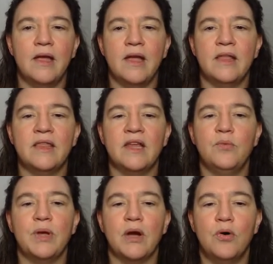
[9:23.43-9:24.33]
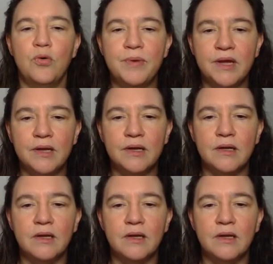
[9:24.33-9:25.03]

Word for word: And then we're hoping